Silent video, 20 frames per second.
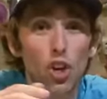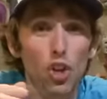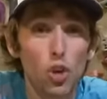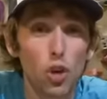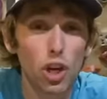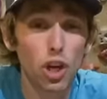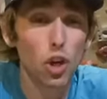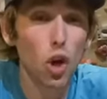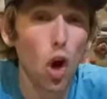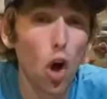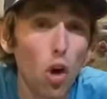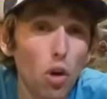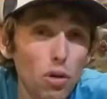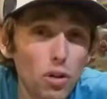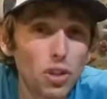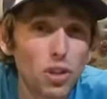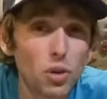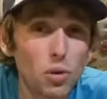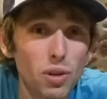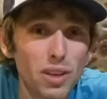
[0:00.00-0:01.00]
You can
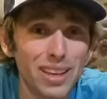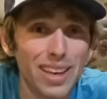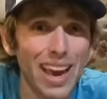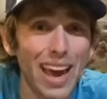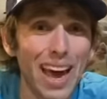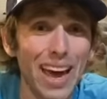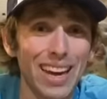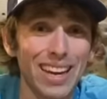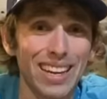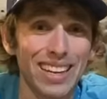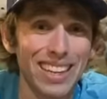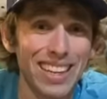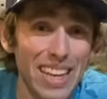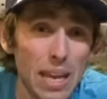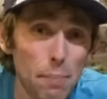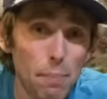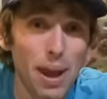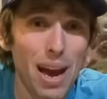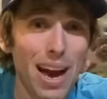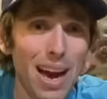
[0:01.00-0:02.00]
also get
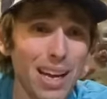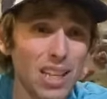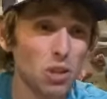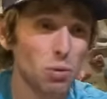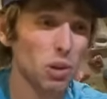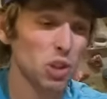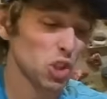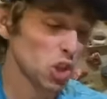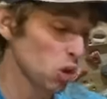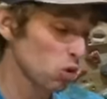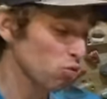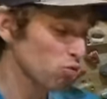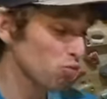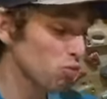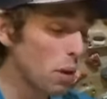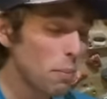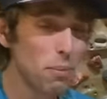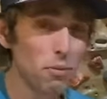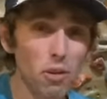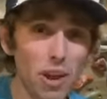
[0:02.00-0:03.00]
knee pads, which are
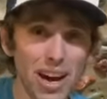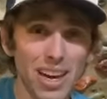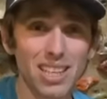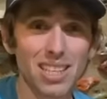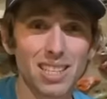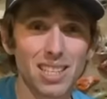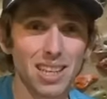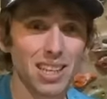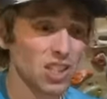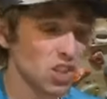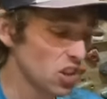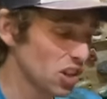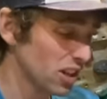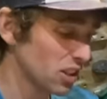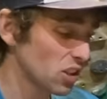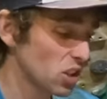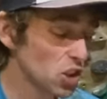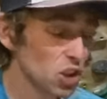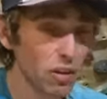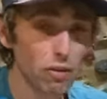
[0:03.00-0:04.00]
rubberized things you
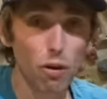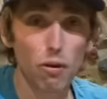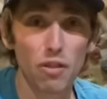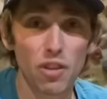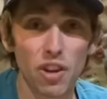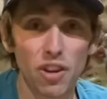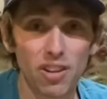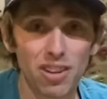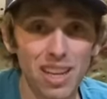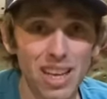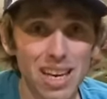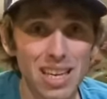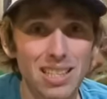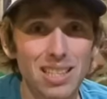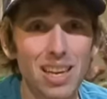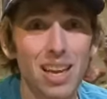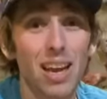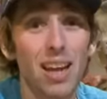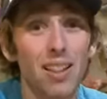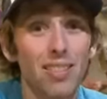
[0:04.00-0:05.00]
can shove over your
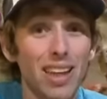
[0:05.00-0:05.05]
knees.